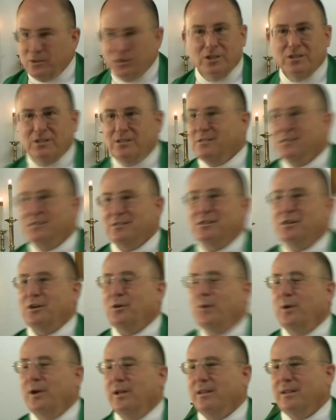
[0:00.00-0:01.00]
Jesus is
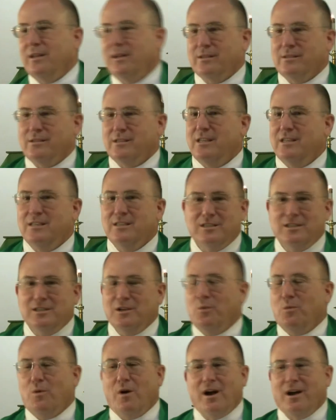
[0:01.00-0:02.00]
still with us. He's
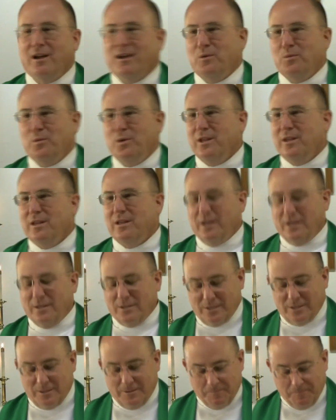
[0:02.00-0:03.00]
still walking with
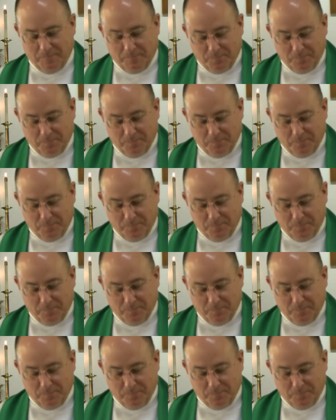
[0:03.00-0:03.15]
us.